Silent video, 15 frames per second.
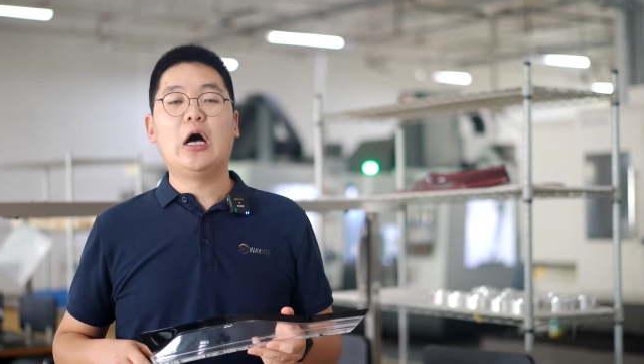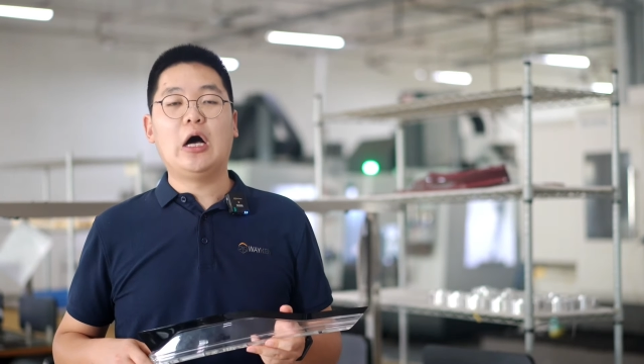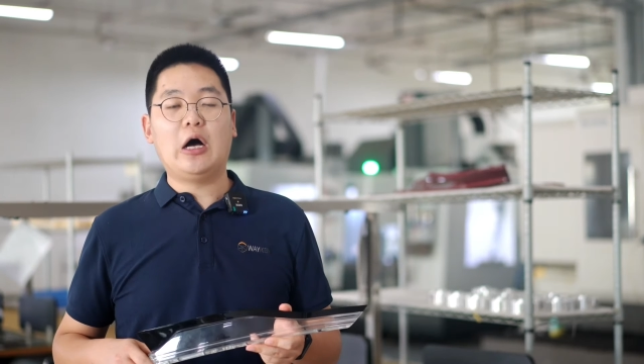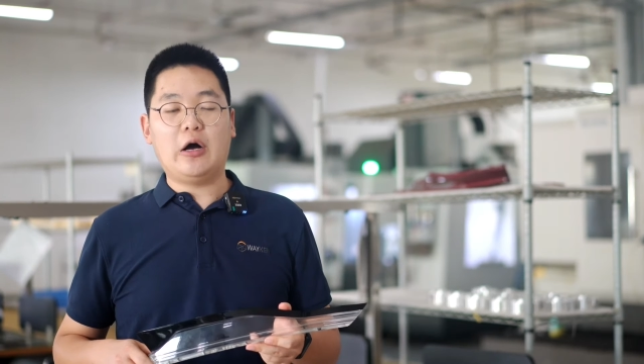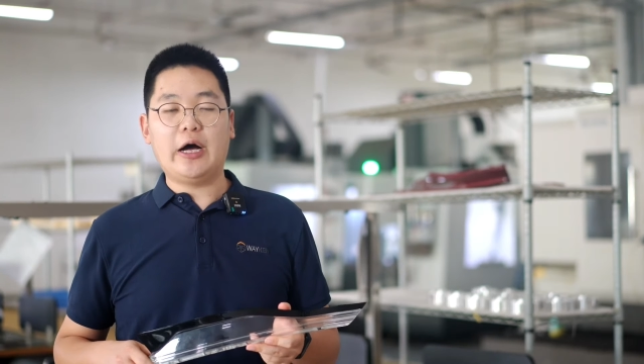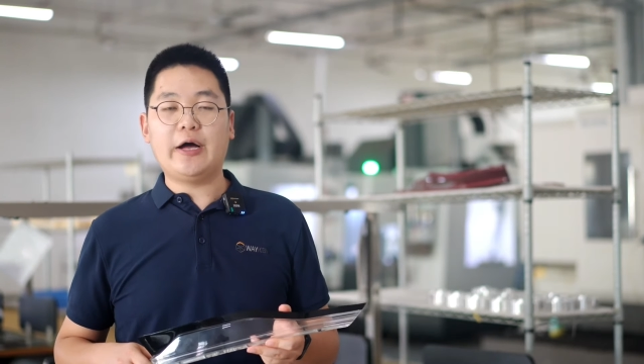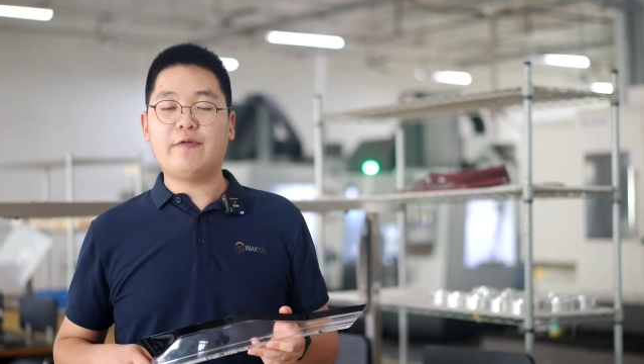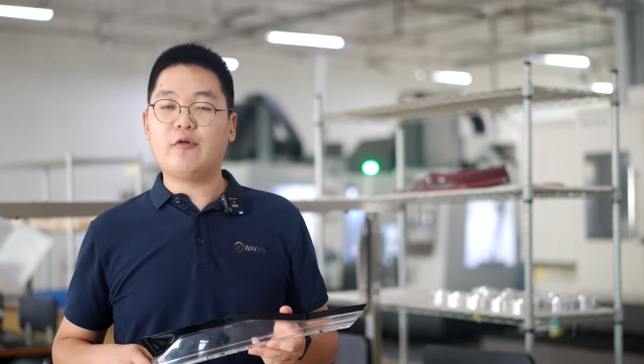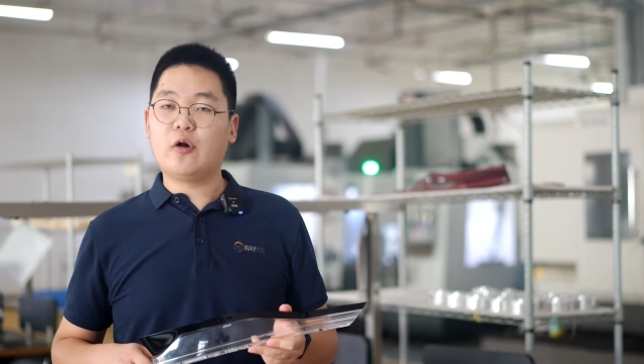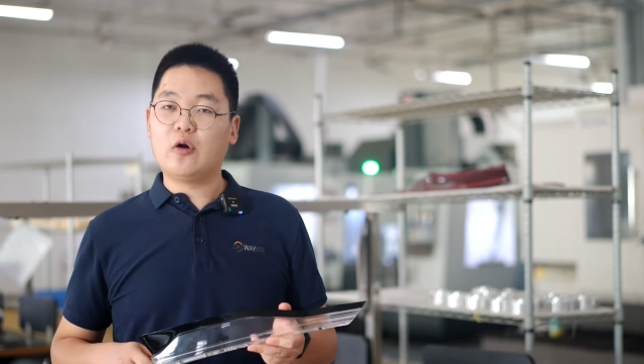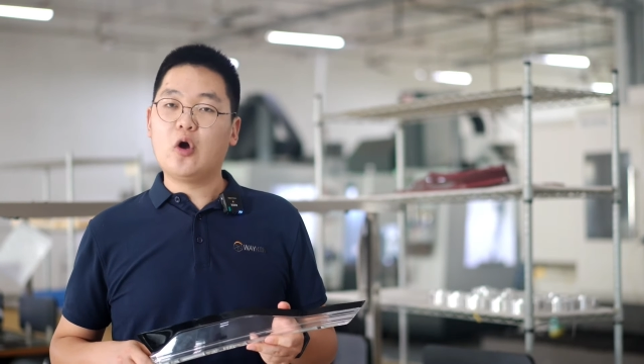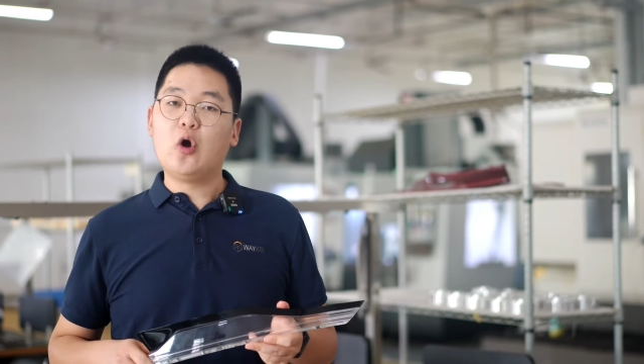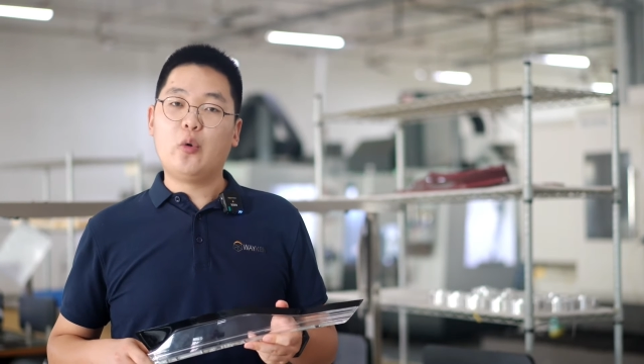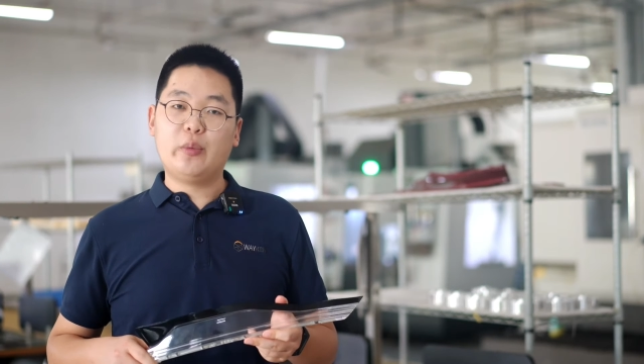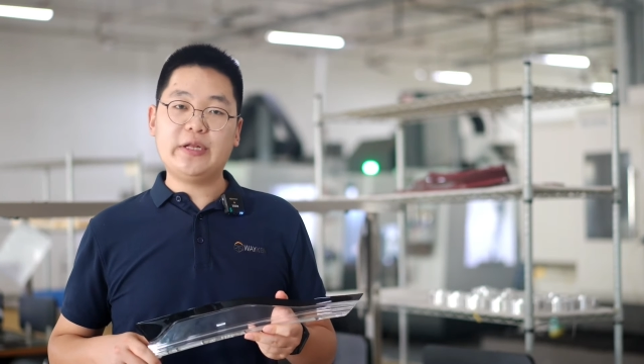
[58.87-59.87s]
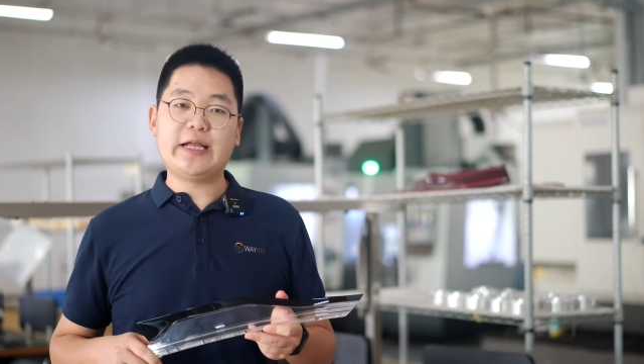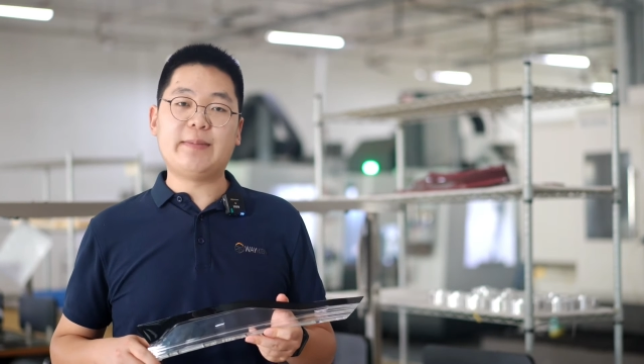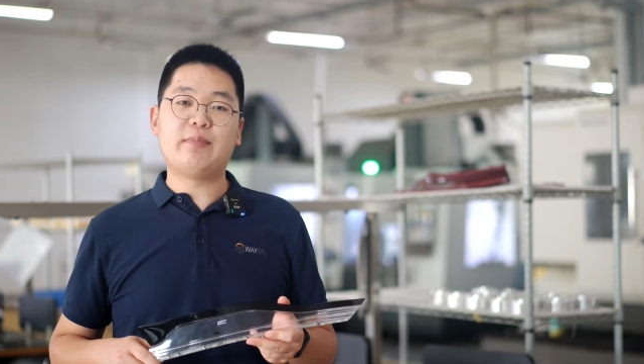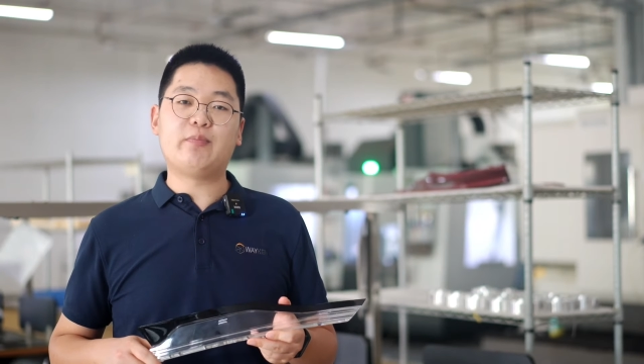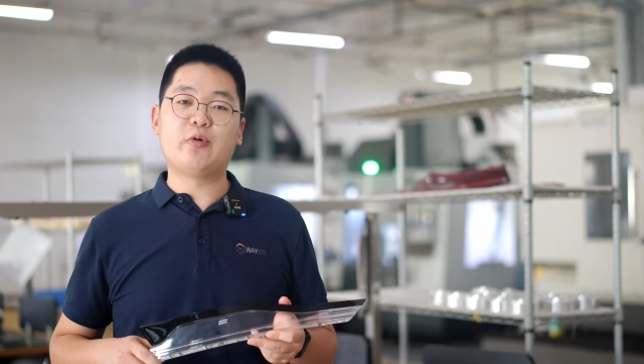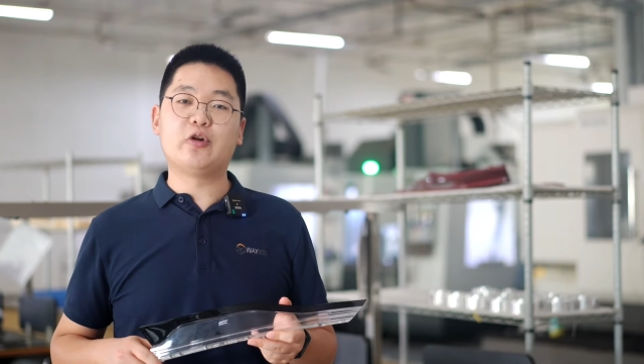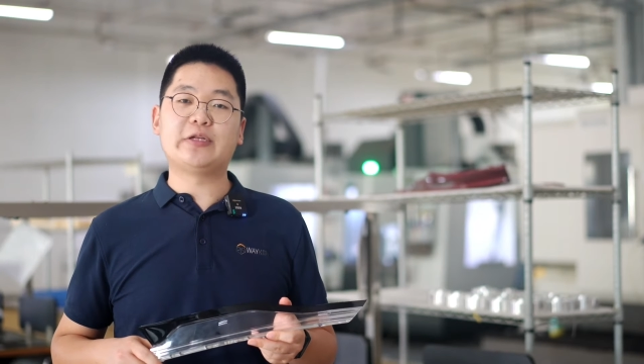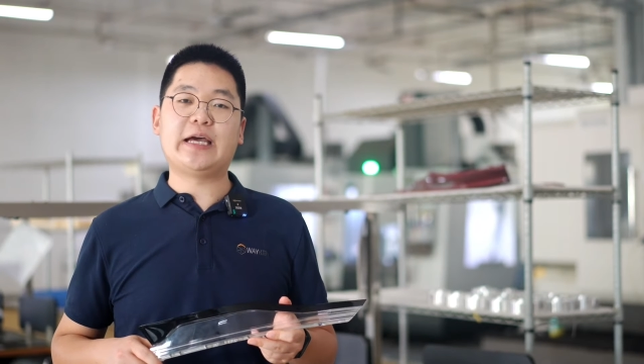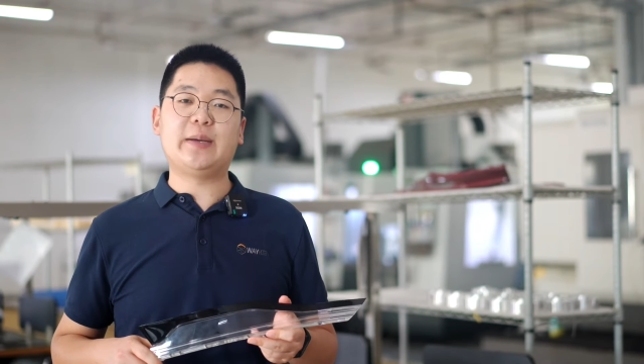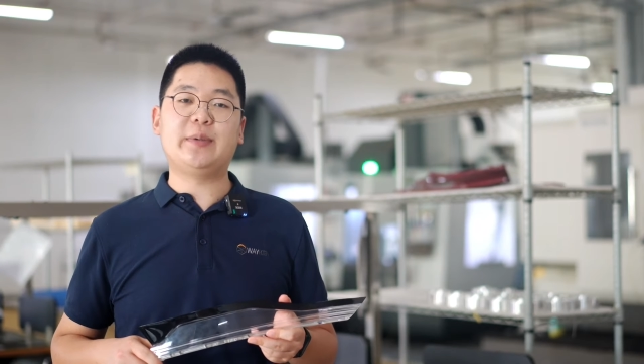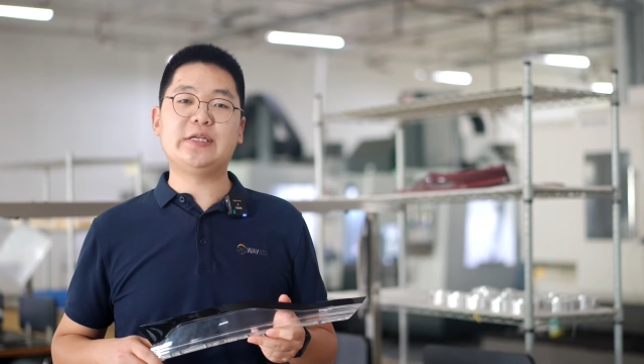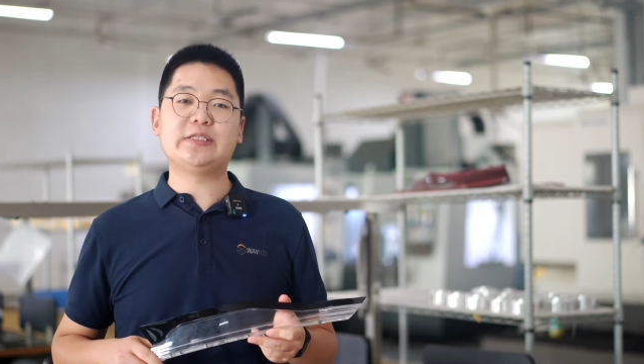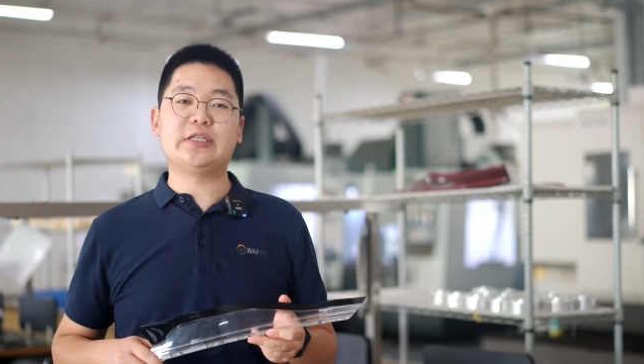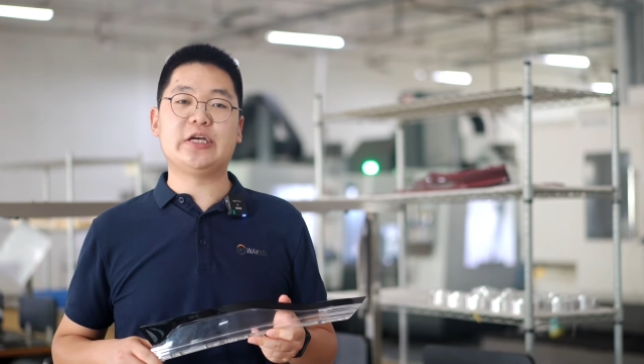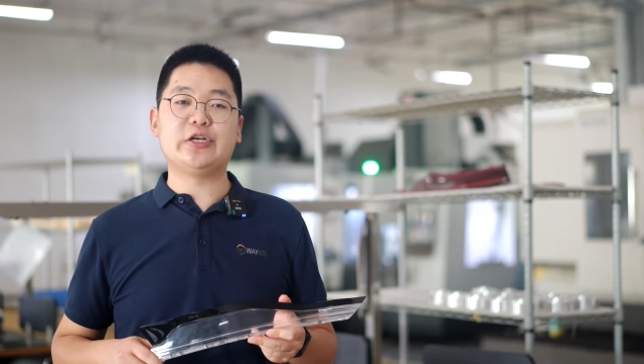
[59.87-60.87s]
However, when I'm
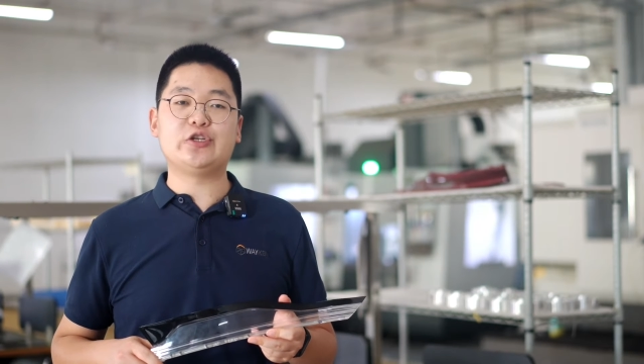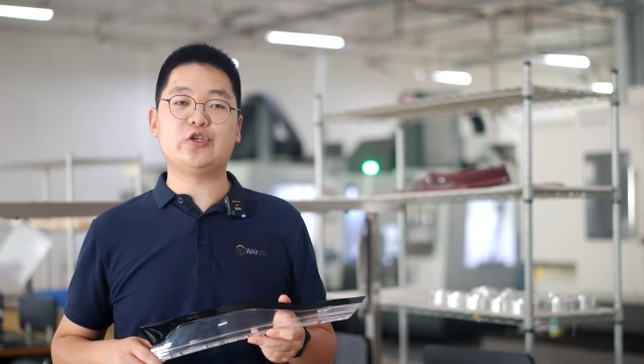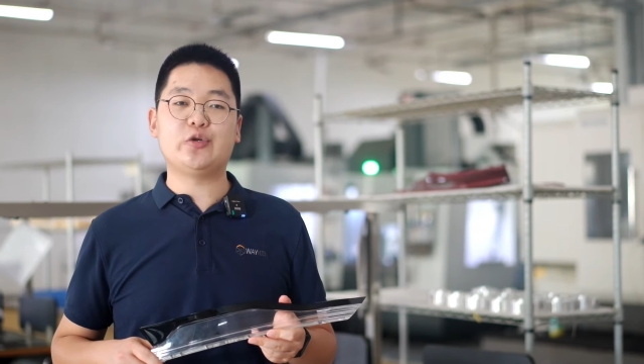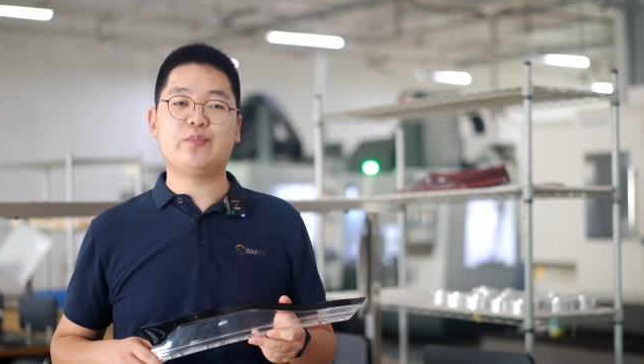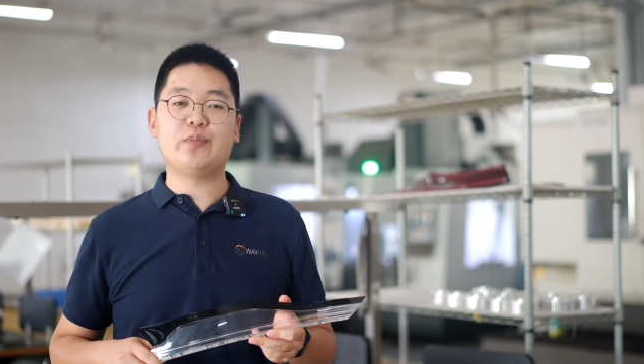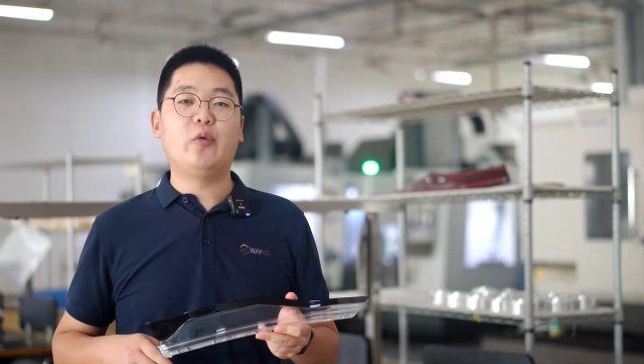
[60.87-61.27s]
prototyping stage,